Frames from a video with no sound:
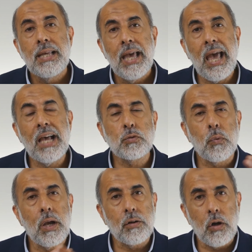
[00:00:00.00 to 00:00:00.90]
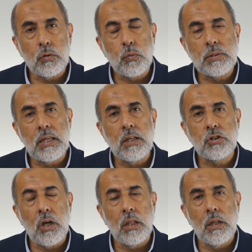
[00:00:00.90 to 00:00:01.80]
as we are going to see
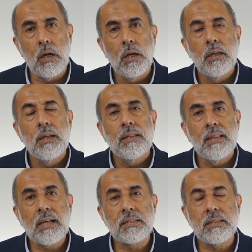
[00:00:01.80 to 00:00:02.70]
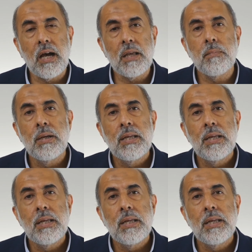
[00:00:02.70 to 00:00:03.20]
inshallah next time.